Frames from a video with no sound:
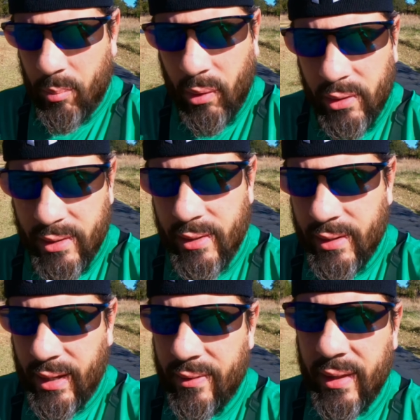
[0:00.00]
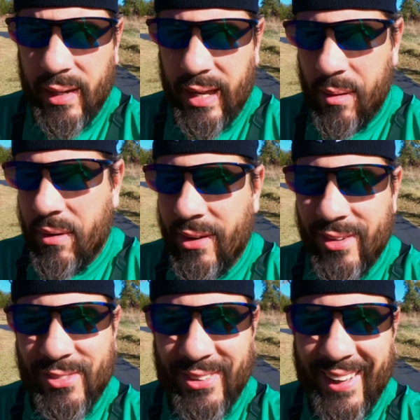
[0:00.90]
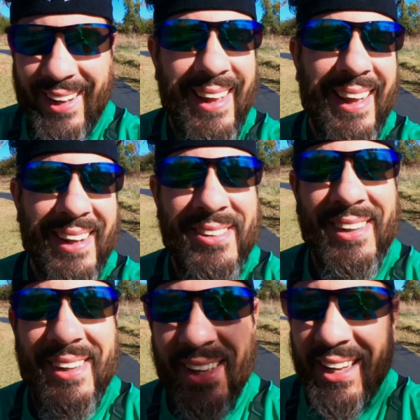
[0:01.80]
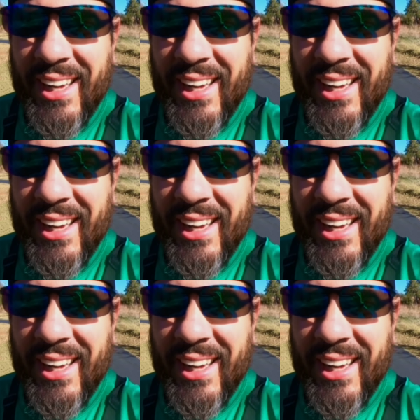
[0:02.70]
Park. I think I came here yesterday, actually.